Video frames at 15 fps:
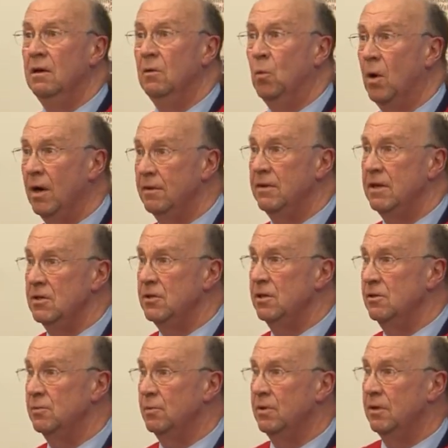One of the
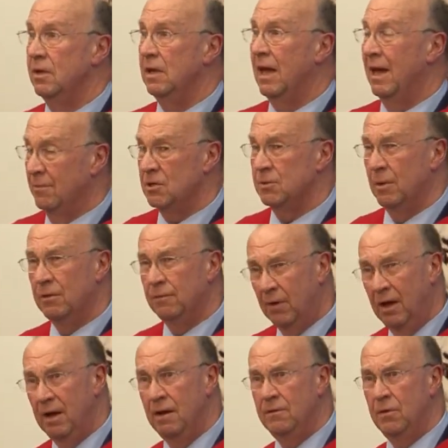issues with the Hammersmith
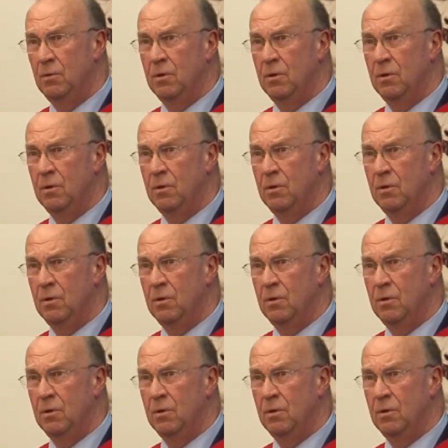flyover